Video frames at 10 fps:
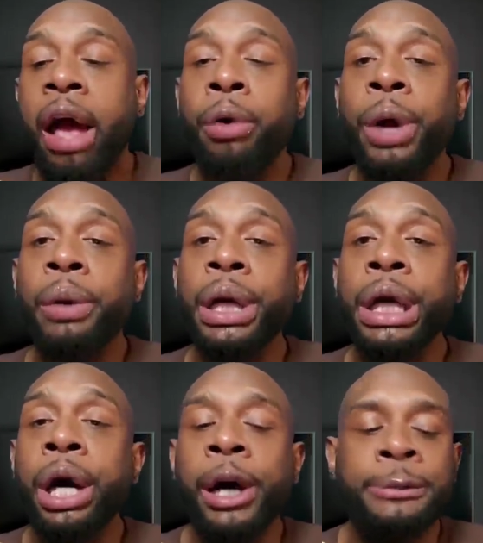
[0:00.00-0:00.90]
It was really,
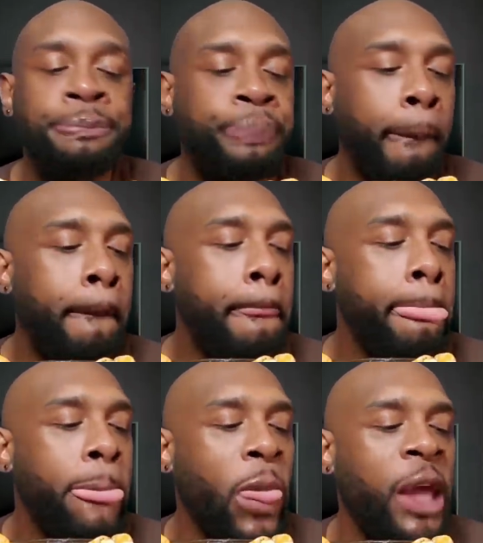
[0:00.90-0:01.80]
really good.
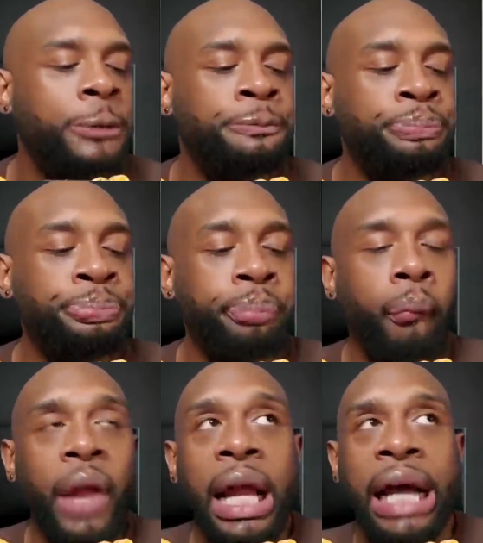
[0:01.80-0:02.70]

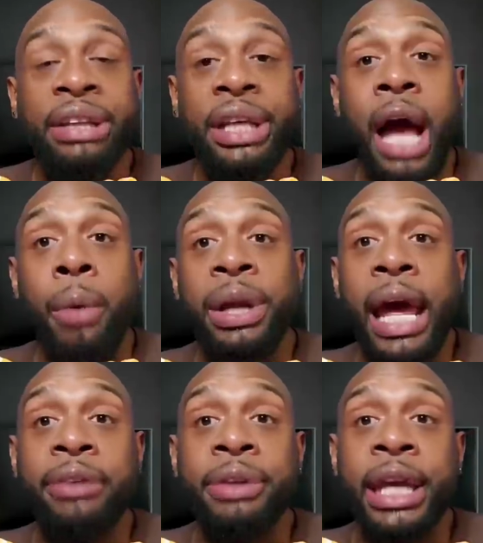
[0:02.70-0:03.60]
Mm-hmm. Like I said, y'all went
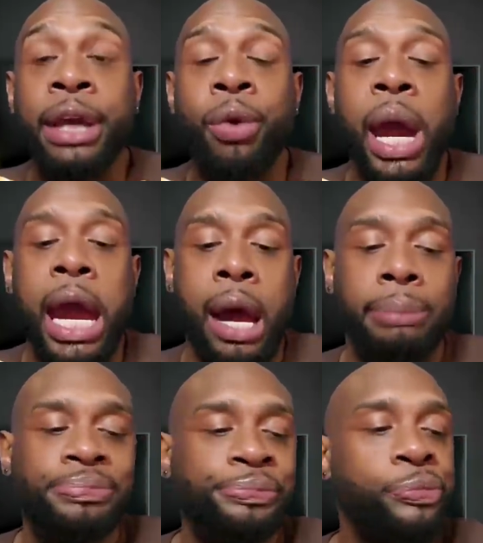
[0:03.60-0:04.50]
and got some king
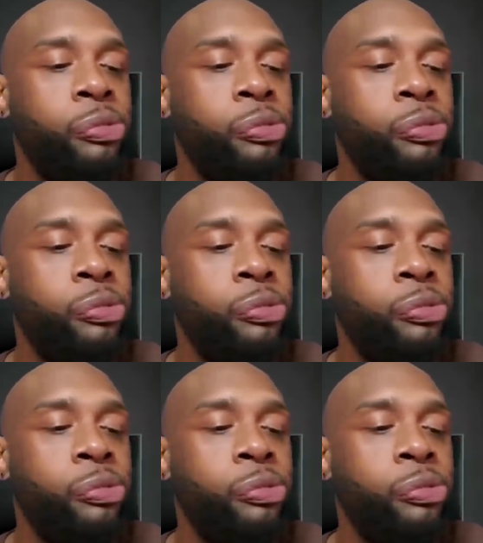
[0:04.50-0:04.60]
crab.